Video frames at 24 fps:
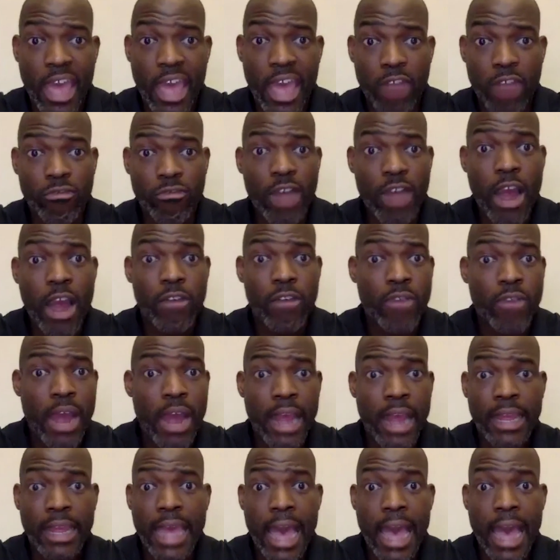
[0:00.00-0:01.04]
rah-rah
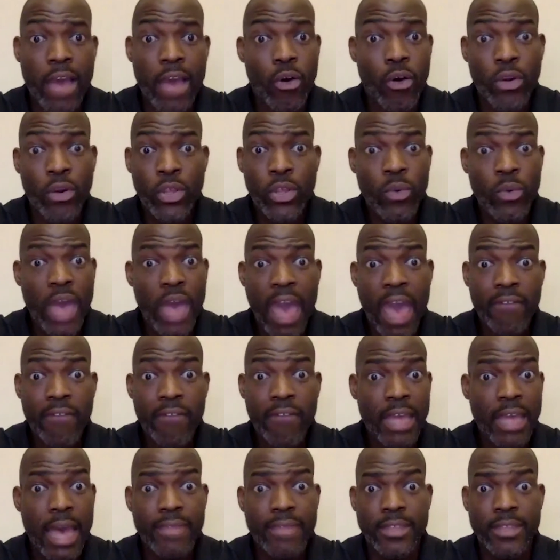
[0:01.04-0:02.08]
guy, or you haven't
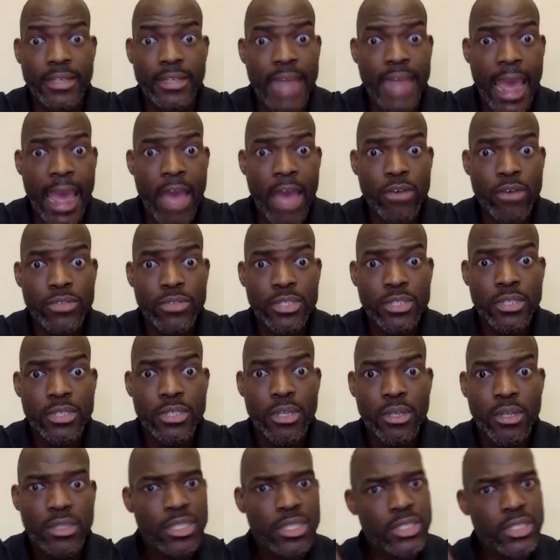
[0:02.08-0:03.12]
gotten the downs,
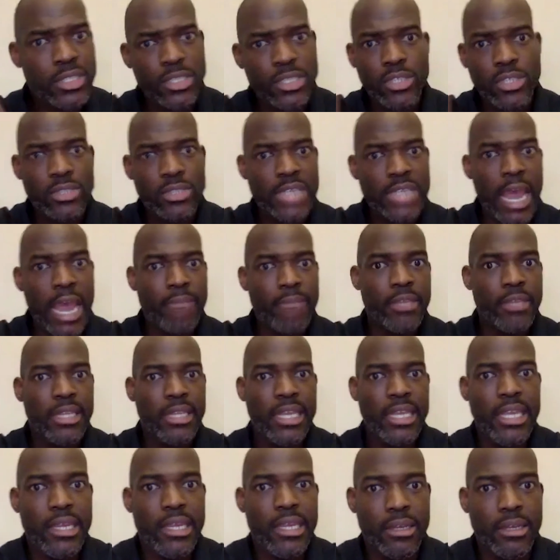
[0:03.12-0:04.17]
this is your time to
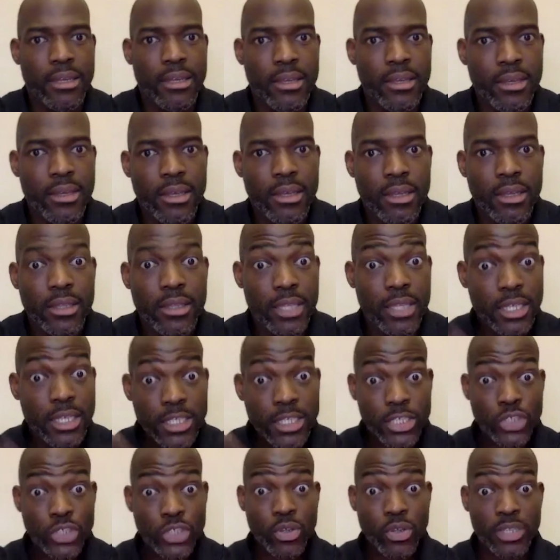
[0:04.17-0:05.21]
lead. This
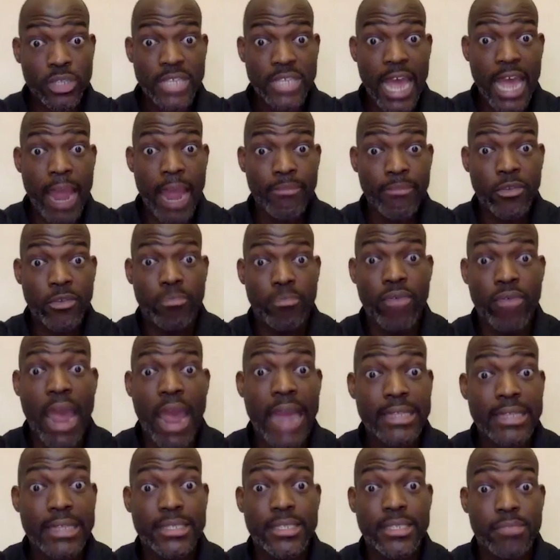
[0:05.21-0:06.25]
is your time to
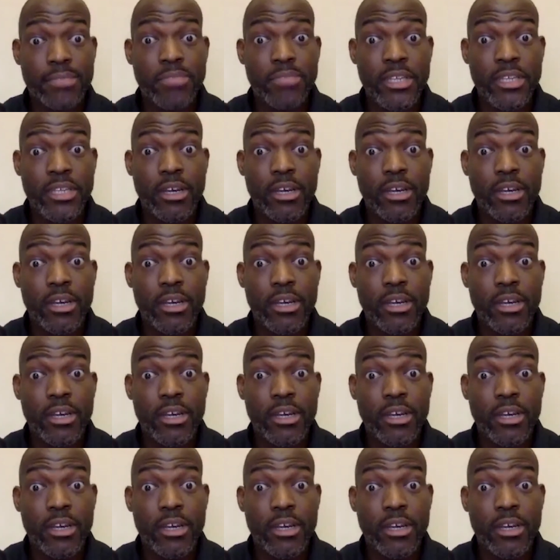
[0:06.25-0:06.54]
practice and be